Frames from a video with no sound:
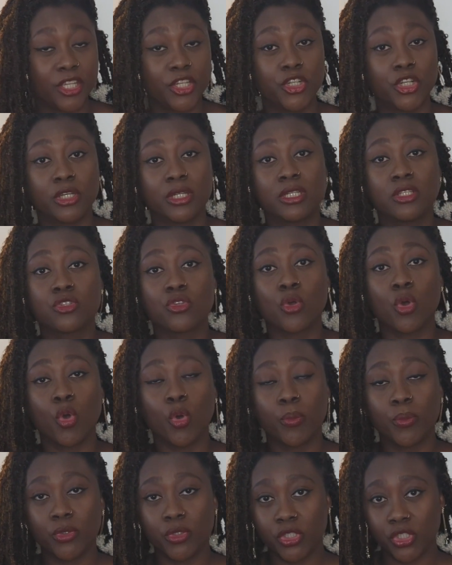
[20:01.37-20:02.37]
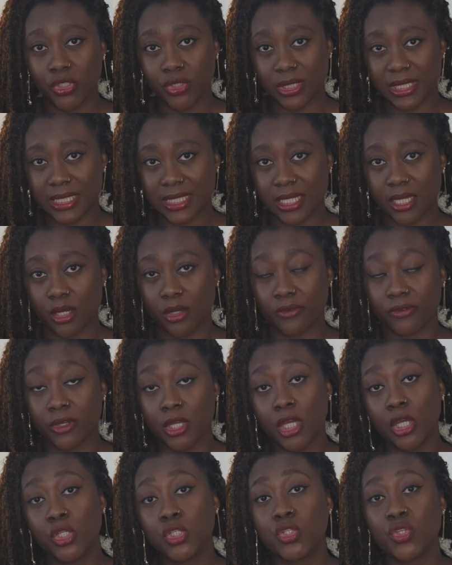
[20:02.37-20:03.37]
in order to open yourself
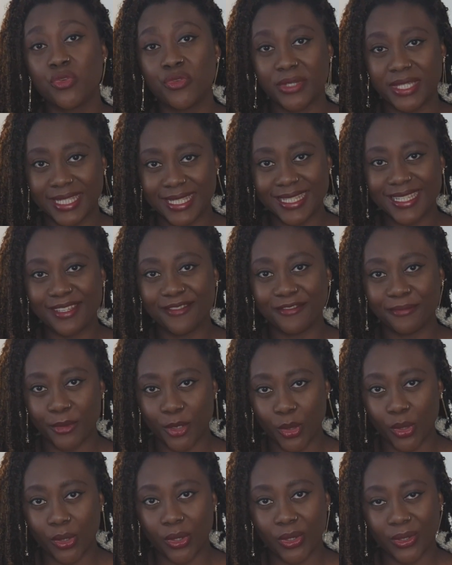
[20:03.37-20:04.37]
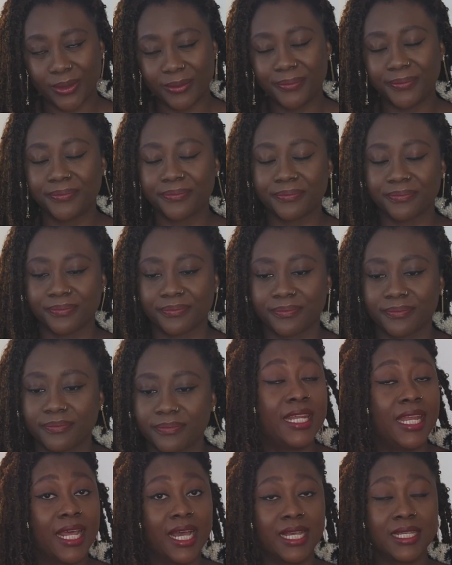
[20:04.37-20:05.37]
to receive more.
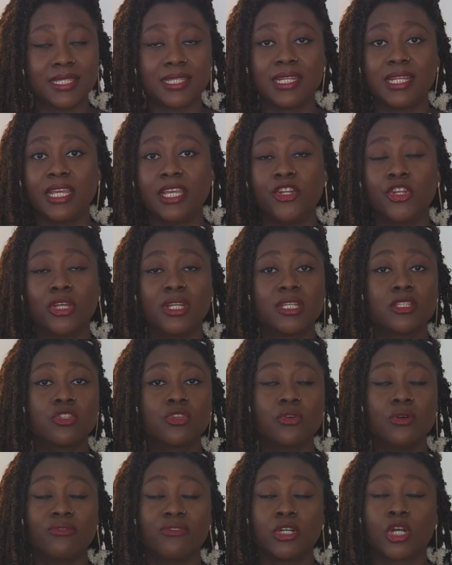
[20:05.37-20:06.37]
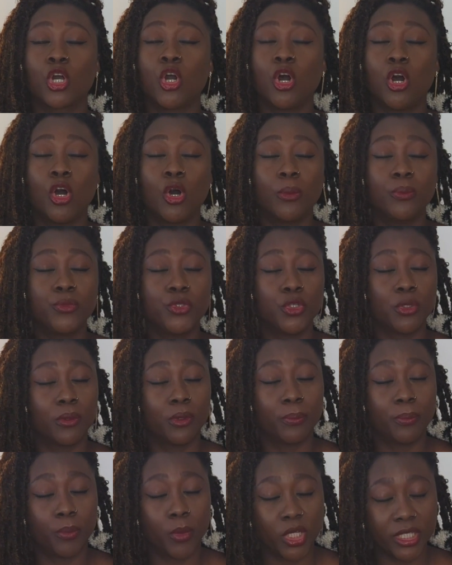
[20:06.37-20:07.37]
And lastly, in order to overcome your
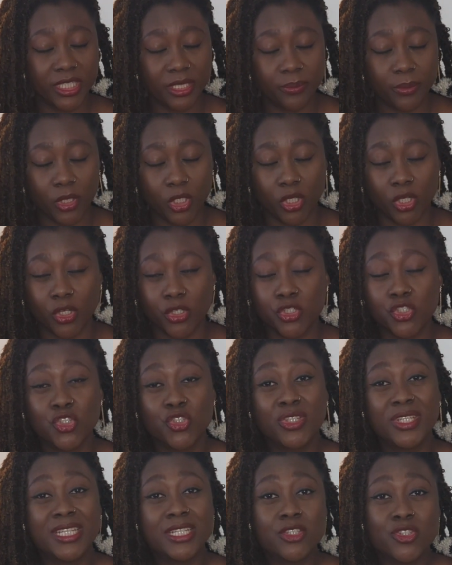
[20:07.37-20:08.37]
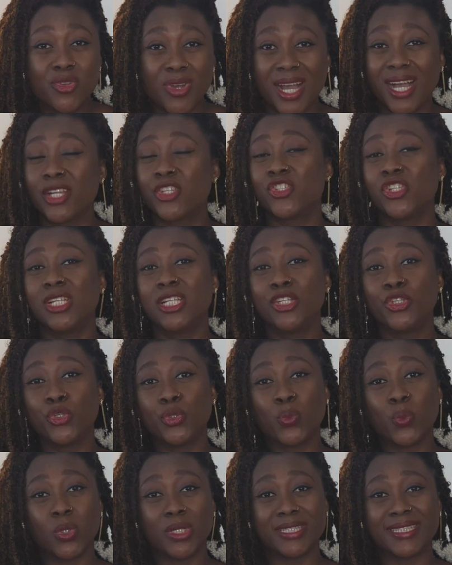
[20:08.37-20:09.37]
money blocks, you need to actually know
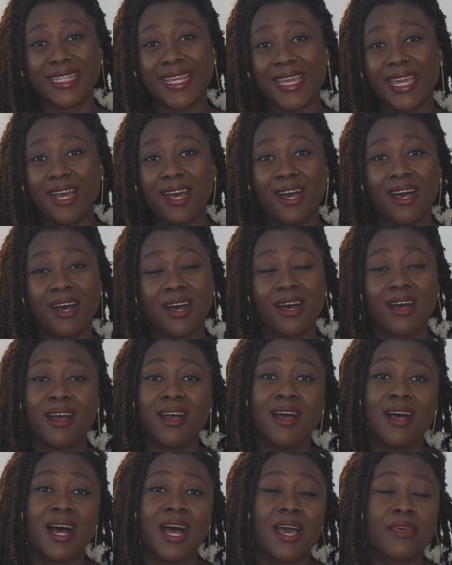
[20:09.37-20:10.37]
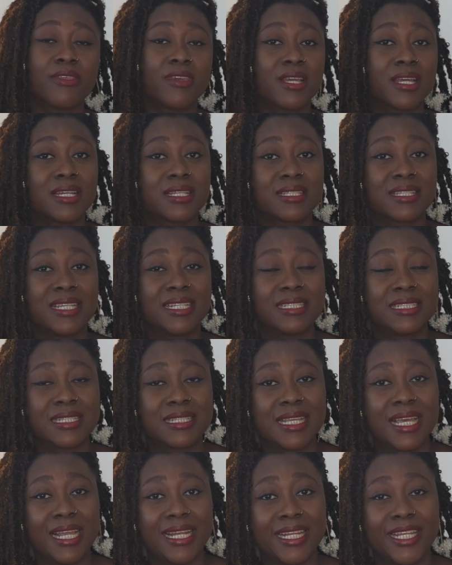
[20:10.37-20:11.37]
what they are. I think I said this
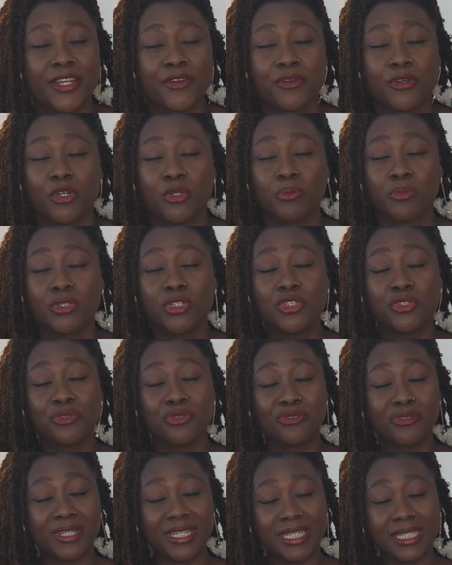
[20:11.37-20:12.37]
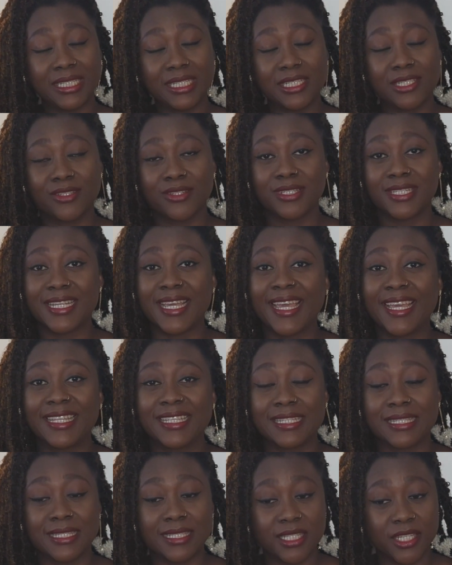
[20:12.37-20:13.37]
earlier on, but you really need to take
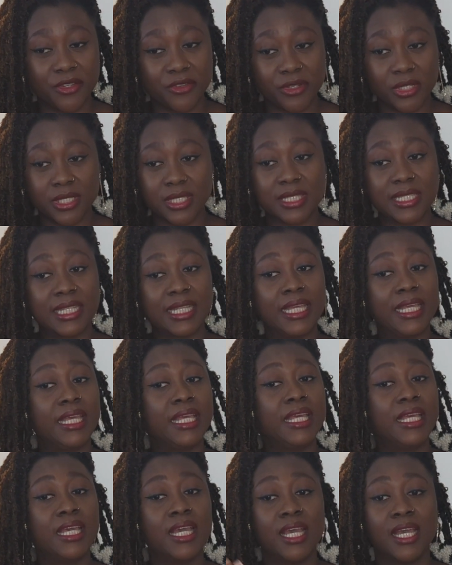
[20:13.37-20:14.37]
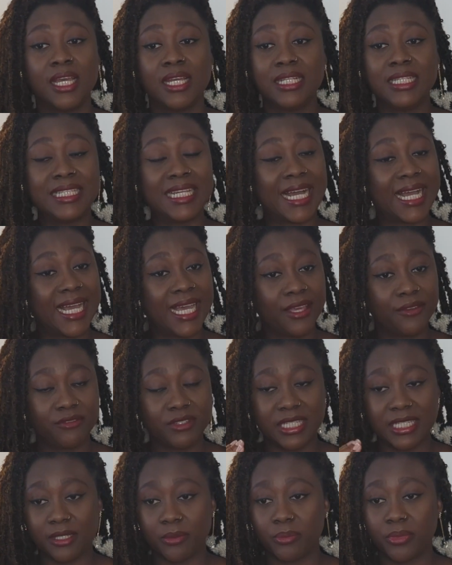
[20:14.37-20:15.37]
it seriously, dive
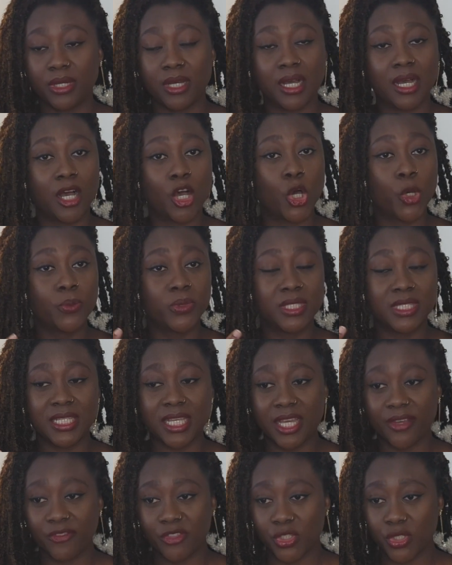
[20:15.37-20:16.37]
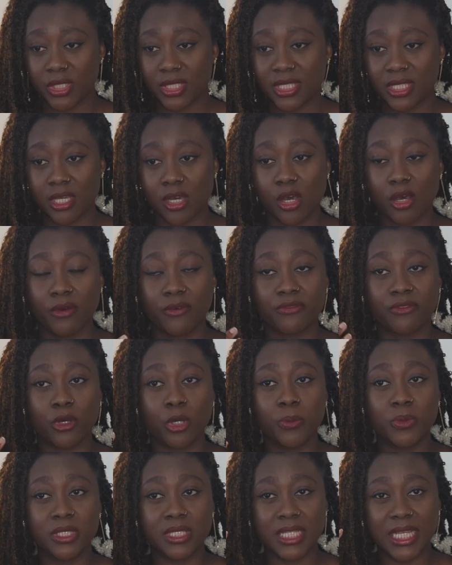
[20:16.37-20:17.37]
deeper, observe yourself,
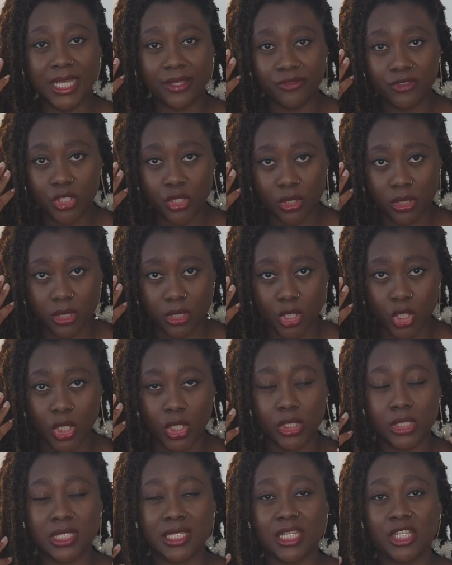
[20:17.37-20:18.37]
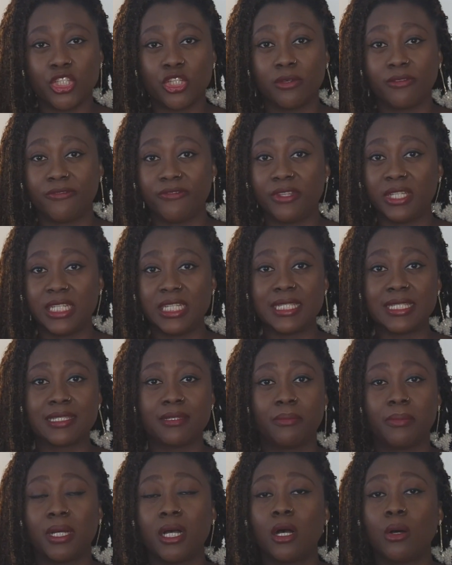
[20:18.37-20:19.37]
observe your thoughts and your feelings
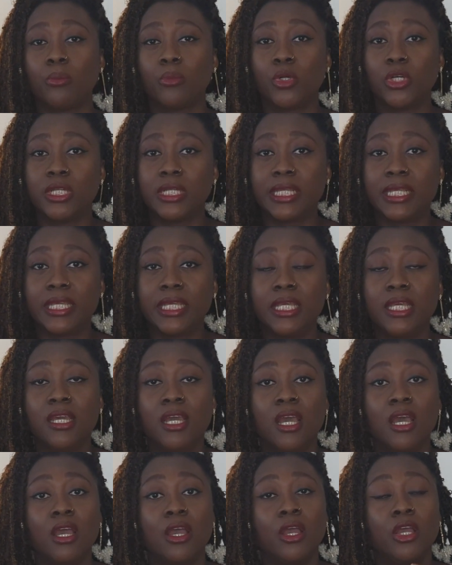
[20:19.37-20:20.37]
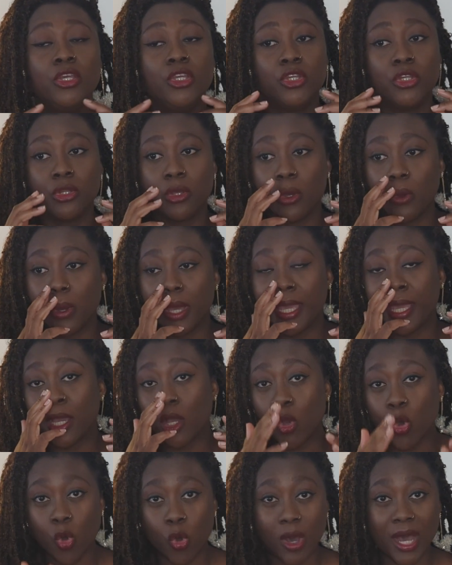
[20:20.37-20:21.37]
about money.
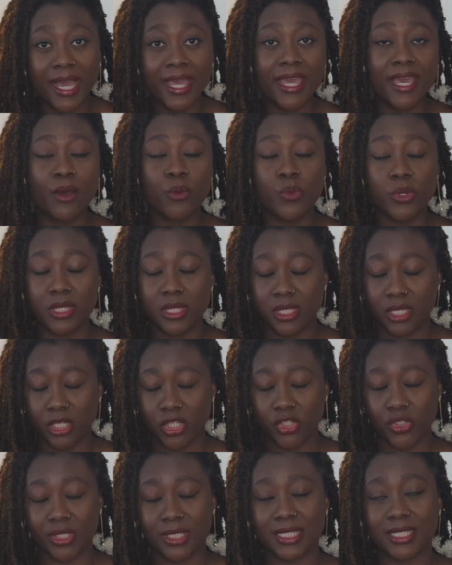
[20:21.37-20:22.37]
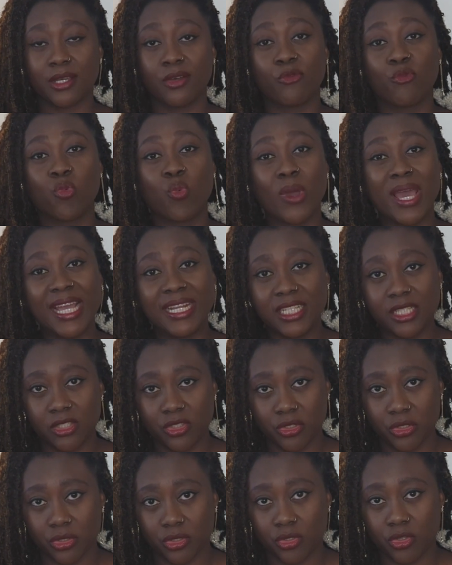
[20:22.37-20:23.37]
Inquire within yourself, where did
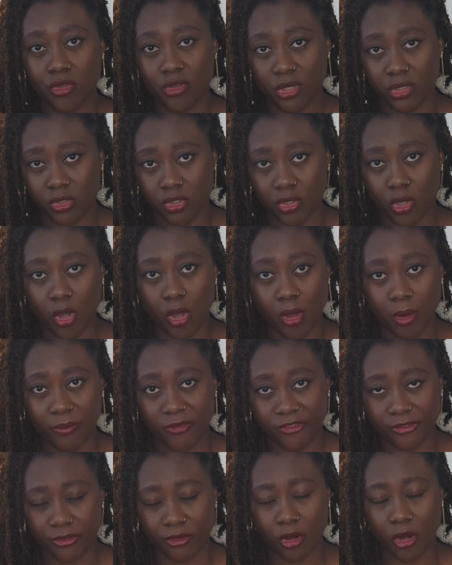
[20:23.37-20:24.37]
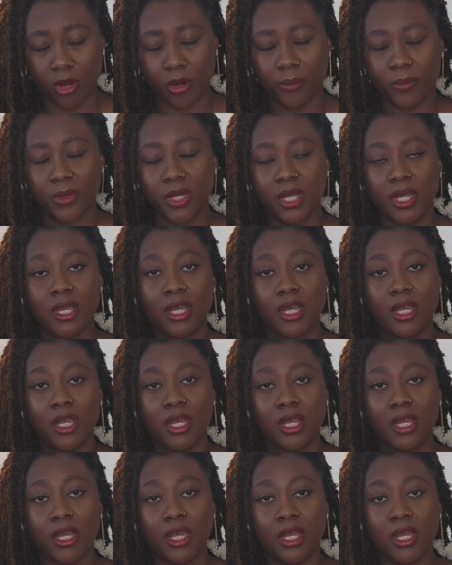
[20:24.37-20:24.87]
those thoughts come from?